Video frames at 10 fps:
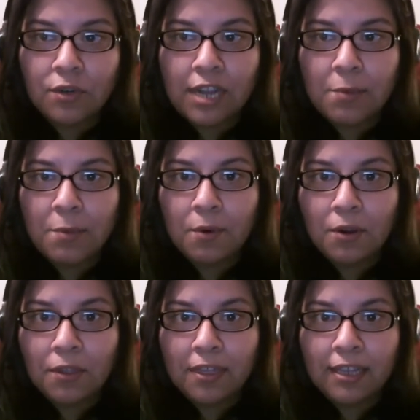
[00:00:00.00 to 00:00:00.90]
short name at
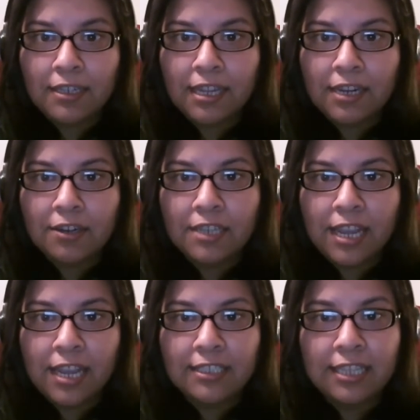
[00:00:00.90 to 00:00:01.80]
birth and later
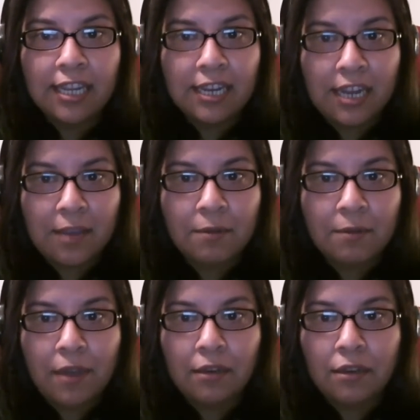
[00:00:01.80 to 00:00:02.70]
take a second name
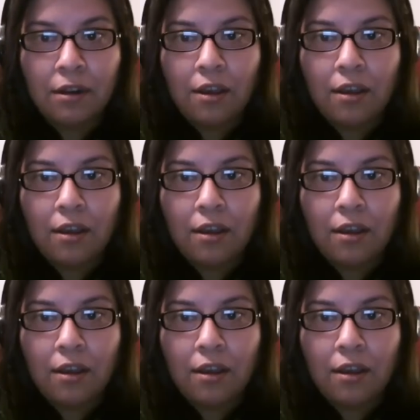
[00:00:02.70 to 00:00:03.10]
dependent